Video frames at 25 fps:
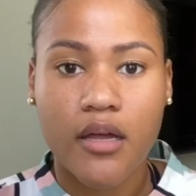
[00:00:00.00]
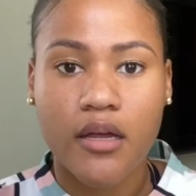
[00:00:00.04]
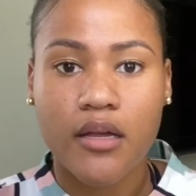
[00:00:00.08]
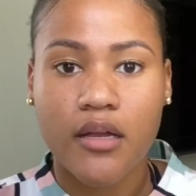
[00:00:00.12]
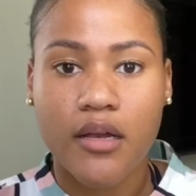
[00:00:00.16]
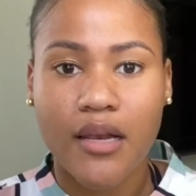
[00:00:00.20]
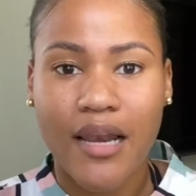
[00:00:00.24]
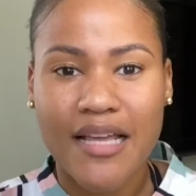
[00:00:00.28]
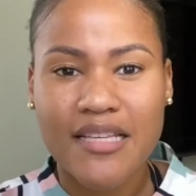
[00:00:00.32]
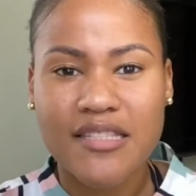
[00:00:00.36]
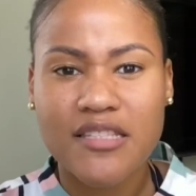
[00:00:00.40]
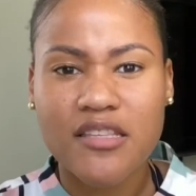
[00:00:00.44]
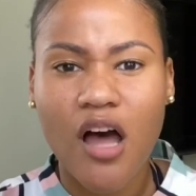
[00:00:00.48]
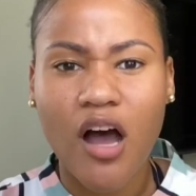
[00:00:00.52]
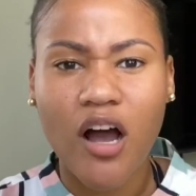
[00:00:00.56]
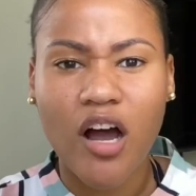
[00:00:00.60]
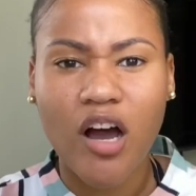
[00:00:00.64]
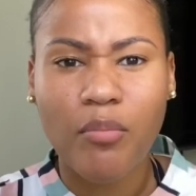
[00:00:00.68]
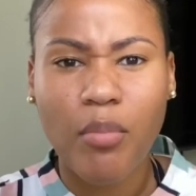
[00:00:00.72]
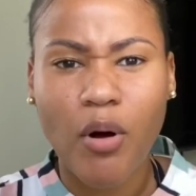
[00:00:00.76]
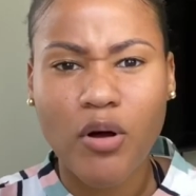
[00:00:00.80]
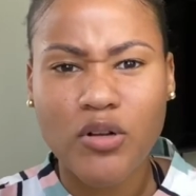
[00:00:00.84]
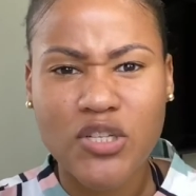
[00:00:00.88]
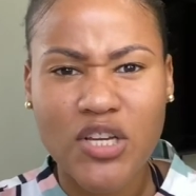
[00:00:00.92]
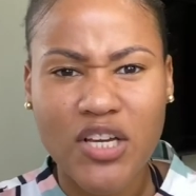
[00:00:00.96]
Let's talk
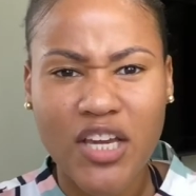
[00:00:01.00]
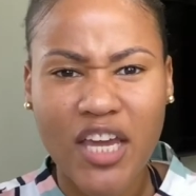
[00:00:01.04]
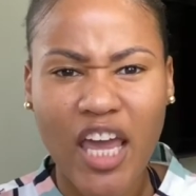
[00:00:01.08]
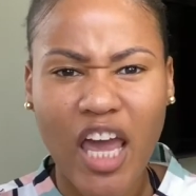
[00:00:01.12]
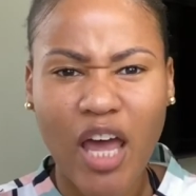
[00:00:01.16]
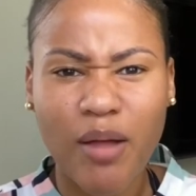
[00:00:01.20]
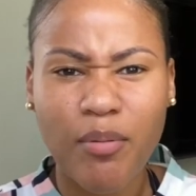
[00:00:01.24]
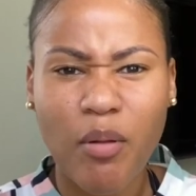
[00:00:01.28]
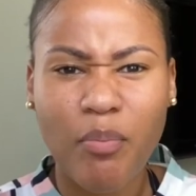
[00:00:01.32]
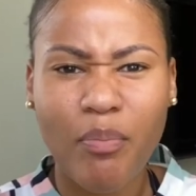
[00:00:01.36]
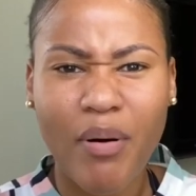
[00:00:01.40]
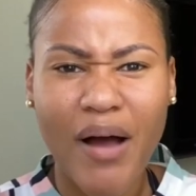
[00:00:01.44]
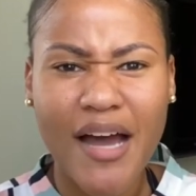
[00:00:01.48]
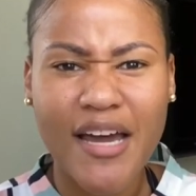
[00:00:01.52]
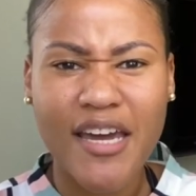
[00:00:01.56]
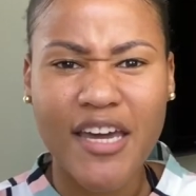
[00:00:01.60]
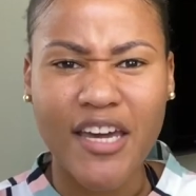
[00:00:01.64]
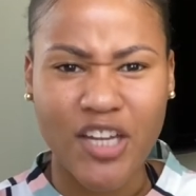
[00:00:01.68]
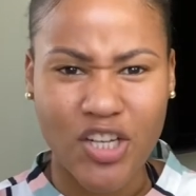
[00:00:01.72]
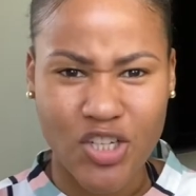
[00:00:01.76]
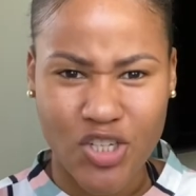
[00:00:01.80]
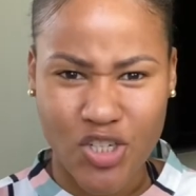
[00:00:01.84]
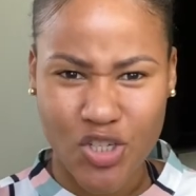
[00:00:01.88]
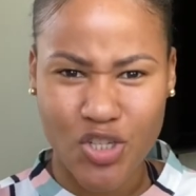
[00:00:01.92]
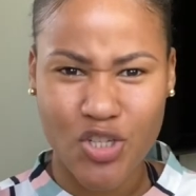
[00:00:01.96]
about your cable
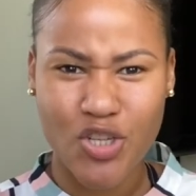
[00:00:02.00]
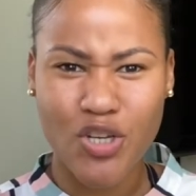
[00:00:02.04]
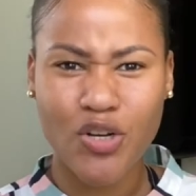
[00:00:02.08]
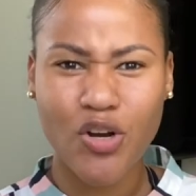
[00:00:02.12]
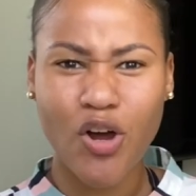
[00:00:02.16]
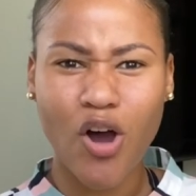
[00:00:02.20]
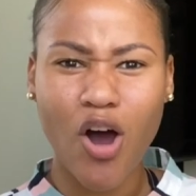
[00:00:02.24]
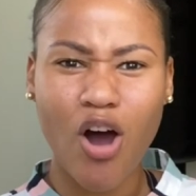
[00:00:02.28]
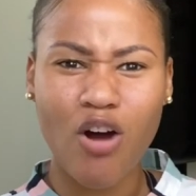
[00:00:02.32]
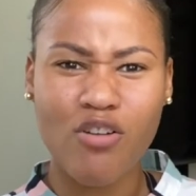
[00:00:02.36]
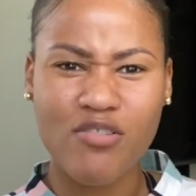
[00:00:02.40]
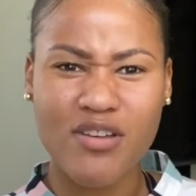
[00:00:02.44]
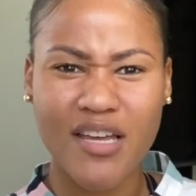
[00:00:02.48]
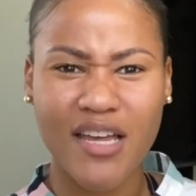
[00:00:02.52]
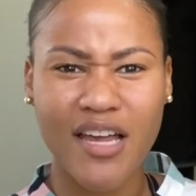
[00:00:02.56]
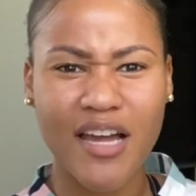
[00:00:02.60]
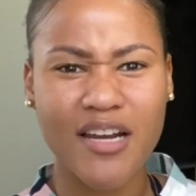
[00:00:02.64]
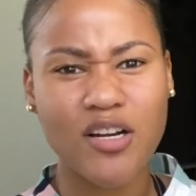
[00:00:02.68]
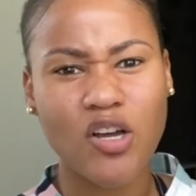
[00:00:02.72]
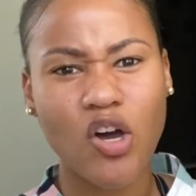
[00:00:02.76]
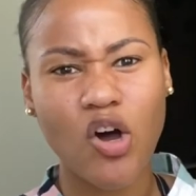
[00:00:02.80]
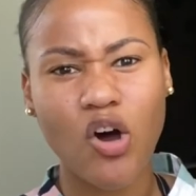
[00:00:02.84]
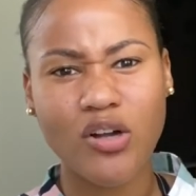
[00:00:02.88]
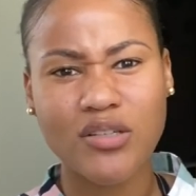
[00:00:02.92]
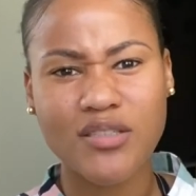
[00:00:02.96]
package. Do you know how you can
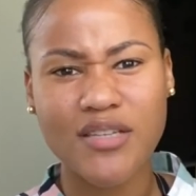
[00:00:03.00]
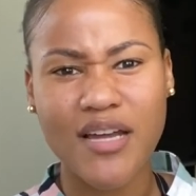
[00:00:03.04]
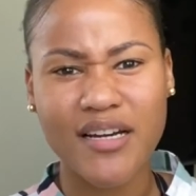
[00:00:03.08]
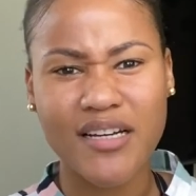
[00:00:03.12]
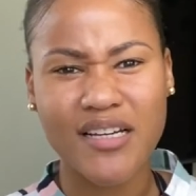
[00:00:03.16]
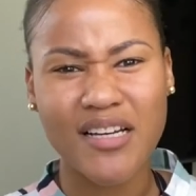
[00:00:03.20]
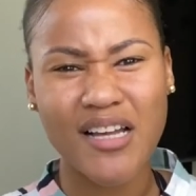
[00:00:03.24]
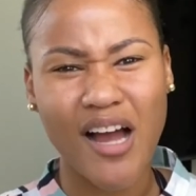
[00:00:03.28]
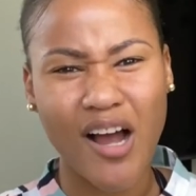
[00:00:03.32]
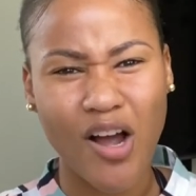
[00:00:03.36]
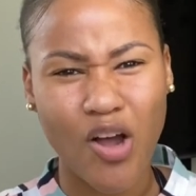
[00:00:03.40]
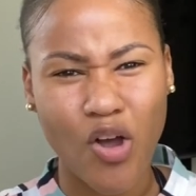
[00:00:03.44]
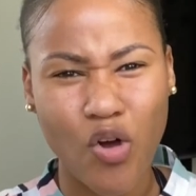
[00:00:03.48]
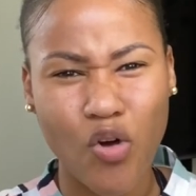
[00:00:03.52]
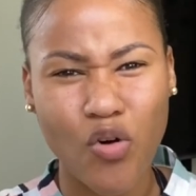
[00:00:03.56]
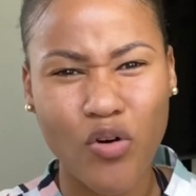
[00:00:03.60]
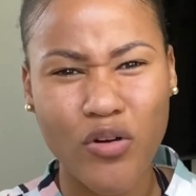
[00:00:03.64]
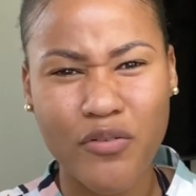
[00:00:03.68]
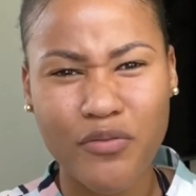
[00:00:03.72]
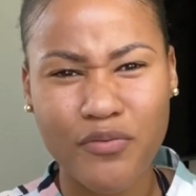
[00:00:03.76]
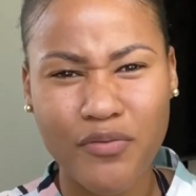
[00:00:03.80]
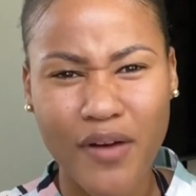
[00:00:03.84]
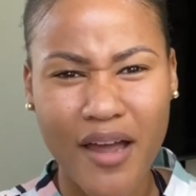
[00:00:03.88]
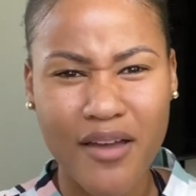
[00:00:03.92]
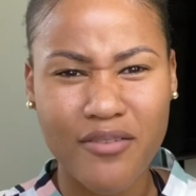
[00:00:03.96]
cut a good
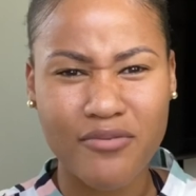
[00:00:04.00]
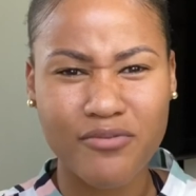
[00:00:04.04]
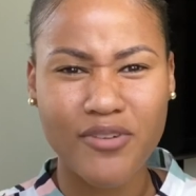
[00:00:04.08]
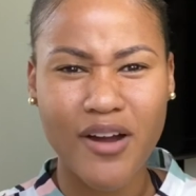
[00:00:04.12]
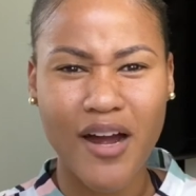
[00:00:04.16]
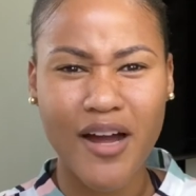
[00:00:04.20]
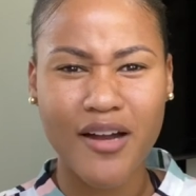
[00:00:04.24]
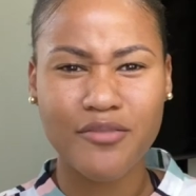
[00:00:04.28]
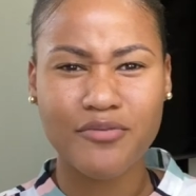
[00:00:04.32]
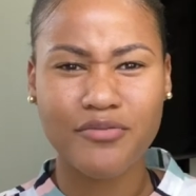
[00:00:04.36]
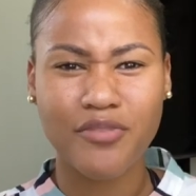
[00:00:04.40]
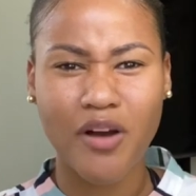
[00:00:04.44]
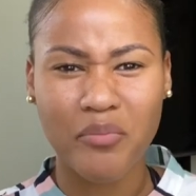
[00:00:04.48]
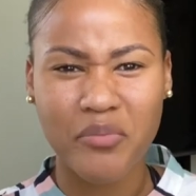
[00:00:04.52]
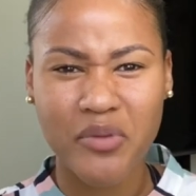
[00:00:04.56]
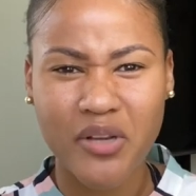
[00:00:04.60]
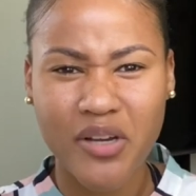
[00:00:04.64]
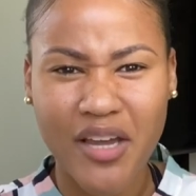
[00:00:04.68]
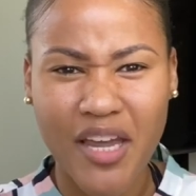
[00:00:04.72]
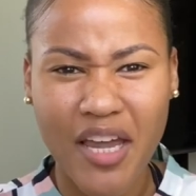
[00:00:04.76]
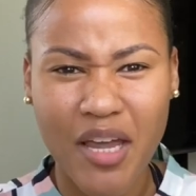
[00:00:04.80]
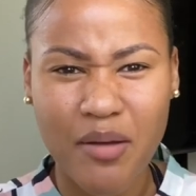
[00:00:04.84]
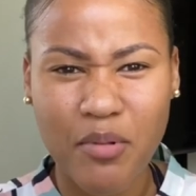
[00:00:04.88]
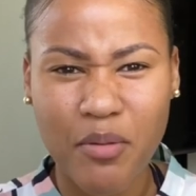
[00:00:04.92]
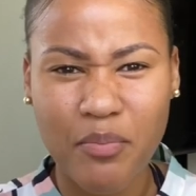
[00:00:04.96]
$5,000 from your
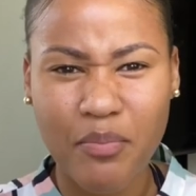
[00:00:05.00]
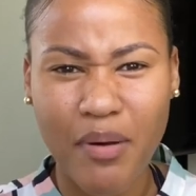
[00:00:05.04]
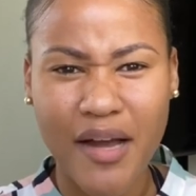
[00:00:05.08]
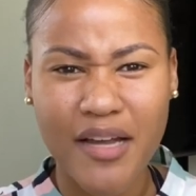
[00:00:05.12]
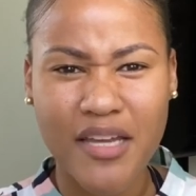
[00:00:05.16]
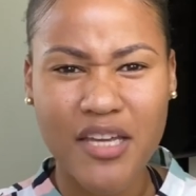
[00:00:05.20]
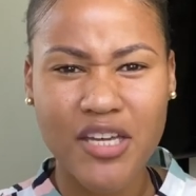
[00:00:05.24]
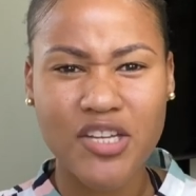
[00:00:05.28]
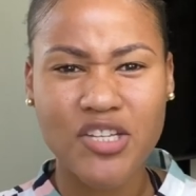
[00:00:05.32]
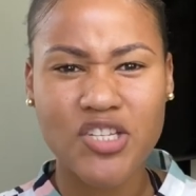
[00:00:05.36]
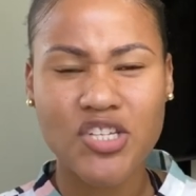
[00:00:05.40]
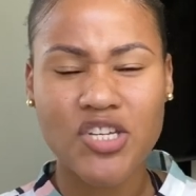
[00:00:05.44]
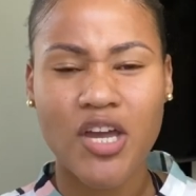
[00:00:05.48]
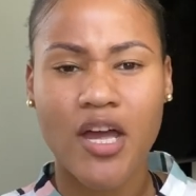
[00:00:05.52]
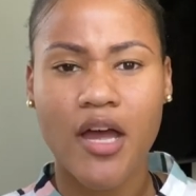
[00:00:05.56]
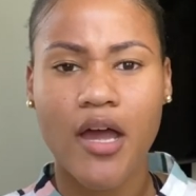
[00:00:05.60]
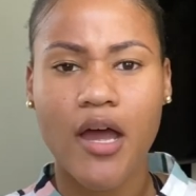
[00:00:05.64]
cable package?